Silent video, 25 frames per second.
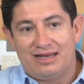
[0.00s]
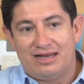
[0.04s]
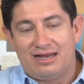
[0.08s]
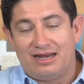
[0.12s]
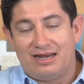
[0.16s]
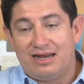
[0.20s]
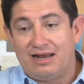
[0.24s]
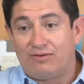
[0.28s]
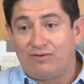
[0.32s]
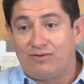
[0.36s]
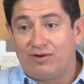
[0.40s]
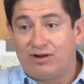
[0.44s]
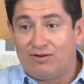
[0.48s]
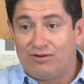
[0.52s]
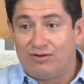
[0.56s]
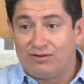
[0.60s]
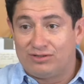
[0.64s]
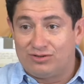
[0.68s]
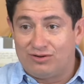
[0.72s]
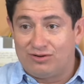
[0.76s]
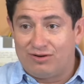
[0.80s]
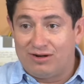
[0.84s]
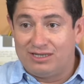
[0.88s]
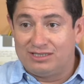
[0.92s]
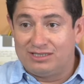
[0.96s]
an
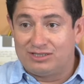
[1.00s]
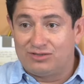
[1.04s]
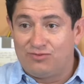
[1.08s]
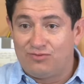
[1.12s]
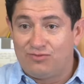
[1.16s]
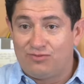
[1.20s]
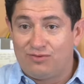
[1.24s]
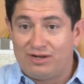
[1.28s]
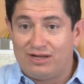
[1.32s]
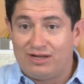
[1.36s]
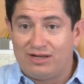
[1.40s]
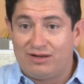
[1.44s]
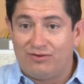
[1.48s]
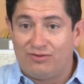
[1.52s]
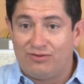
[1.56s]
agricultural school in